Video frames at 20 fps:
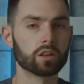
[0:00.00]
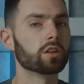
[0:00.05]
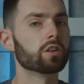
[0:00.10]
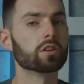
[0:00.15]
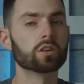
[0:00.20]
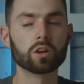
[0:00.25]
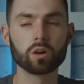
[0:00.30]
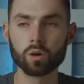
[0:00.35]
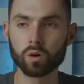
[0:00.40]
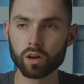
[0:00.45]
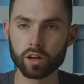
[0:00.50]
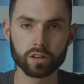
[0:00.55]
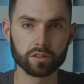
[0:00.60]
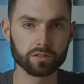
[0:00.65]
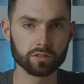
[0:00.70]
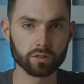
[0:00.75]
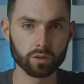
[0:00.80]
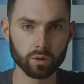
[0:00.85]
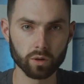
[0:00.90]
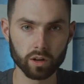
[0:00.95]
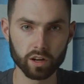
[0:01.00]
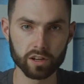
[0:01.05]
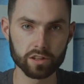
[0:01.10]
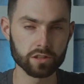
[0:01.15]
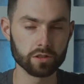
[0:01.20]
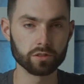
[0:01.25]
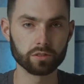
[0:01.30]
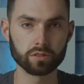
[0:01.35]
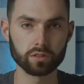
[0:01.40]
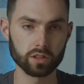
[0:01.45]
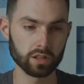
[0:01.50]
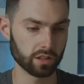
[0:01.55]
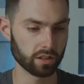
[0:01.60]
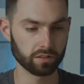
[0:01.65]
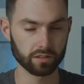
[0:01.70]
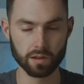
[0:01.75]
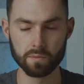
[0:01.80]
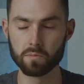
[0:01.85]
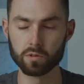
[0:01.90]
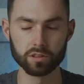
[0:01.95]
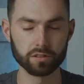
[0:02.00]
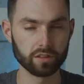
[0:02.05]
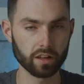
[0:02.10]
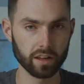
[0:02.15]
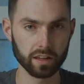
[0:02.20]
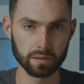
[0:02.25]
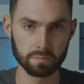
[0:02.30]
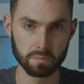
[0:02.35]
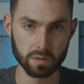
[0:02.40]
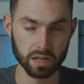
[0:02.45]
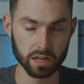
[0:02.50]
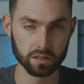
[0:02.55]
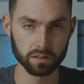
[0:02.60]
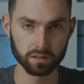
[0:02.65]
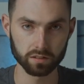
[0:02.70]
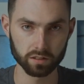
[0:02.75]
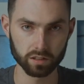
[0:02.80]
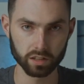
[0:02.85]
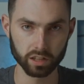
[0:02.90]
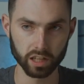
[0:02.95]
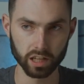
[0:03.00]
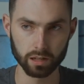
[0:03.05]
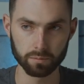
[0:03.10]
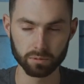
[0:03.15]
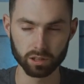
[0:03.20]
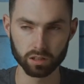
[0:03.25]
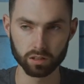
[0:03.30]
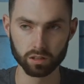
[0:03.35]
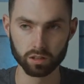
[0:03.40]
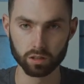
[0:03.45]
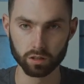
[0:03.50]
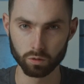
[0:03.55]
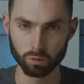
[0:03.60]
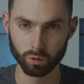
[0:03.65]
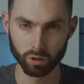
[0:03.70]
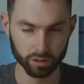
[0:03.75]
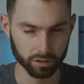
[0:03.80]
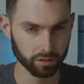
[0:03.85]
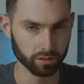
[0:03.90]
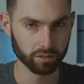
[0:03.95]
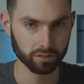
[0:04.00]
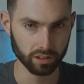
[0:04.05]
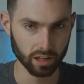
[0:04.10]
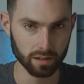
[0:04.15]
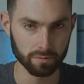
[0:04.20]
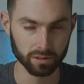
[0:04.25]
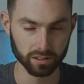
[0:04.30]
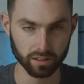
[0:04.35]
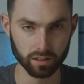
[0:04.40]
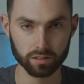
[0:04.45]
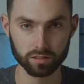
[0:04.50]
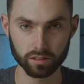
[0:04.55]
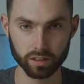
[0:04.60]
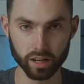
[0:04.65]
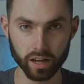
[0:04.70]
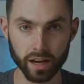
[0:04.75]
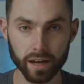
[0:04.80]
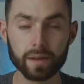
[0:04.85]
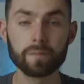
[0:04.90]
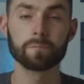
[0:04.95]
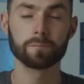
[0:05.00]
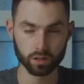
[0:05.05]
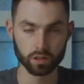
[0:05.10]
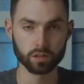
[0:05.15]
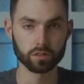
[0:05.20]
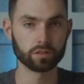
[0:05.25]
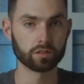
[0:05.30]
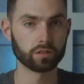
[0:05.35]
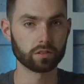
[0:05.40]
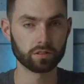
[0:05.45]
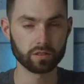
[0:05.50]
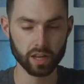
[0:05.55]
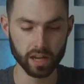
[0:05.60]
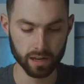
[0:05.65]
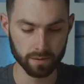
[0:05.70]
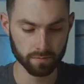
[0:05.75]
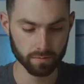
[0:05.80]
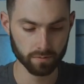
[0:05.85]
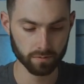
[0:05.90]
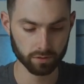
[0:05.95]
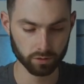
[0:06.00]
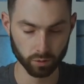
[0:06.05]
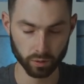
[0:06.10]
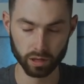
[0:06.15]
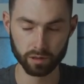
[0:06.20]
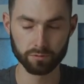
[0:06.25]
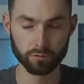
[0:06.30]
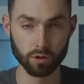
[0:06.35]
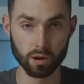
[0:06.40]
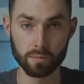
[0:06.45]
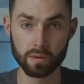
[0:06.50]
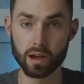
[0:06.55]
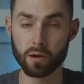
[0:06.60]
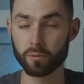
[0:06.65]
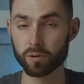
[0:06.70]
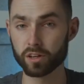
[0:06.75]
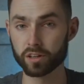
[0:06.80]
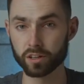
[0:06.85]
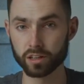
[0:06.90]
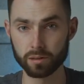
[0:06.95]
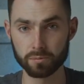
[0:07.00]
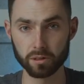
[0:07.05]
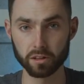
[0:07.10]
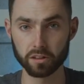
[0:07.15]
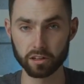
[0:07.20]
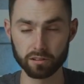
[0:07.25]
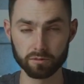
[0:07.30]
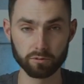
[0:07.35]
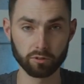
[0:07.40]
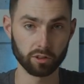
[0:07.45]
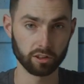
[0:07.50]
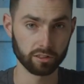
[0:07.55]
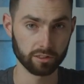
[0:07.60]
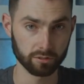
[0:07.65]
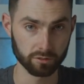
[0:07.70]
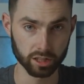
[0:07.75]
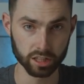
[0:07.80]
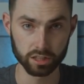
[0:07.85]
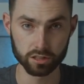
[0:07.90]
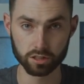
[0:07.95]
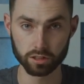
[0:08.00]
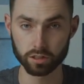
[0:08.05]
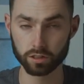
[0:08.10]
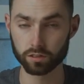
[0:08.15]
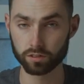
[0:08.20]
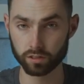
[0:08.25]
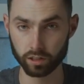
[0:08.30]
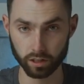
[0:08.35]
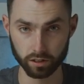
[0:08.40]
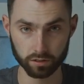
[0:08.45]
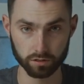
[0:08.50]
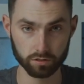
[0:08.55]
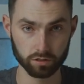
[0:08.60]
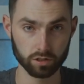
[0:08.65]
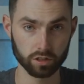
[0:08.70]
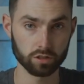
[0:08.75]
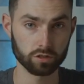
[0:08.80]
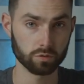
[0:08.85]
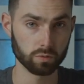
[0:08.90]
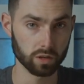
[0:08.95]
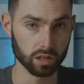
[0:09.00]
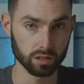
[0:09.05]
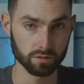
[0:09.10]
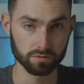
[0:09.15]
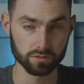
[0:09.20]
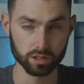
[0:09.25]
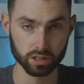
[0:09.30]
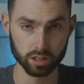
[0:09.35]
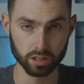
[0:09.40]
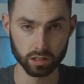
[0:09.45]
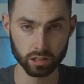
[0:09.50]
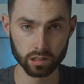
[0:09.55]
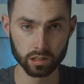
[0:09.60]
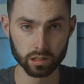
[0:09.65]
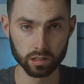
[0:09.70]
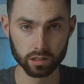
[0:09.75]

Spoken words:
you go on a store and you see that someone's selling BNC cable. Well, is it the same as SDI? It's the same sort of format where you're going to be looking for 3G, 6G, 12G.